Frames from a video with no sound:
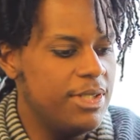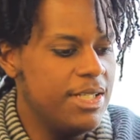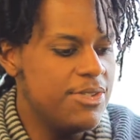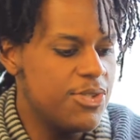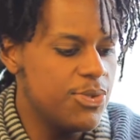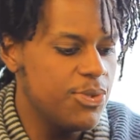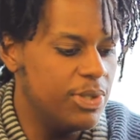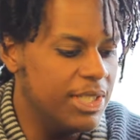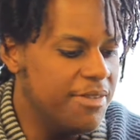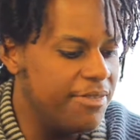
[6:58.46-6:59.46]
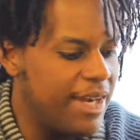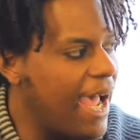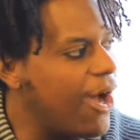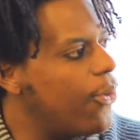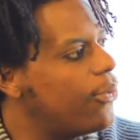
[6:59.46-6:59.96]
need to live
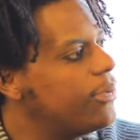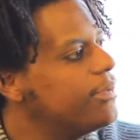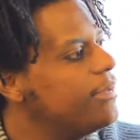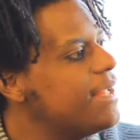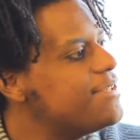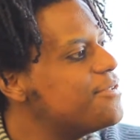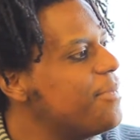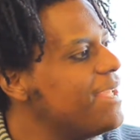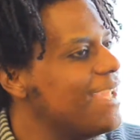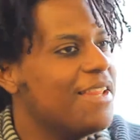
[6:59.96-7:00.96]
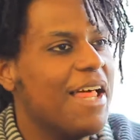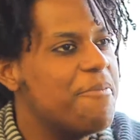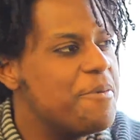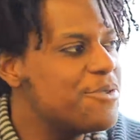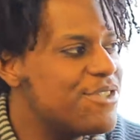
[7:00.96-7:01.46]
now. That's the main thing. A lot of people